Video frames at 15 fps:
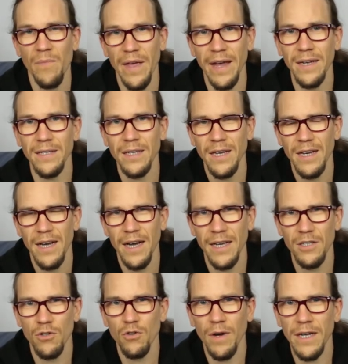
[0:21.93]
And I
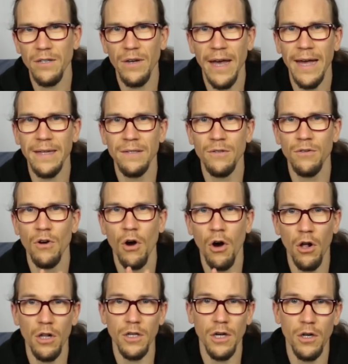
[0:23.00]
try to answer
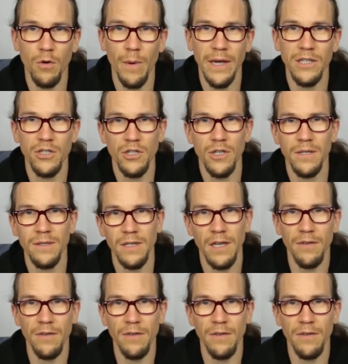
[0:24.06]
all your questions,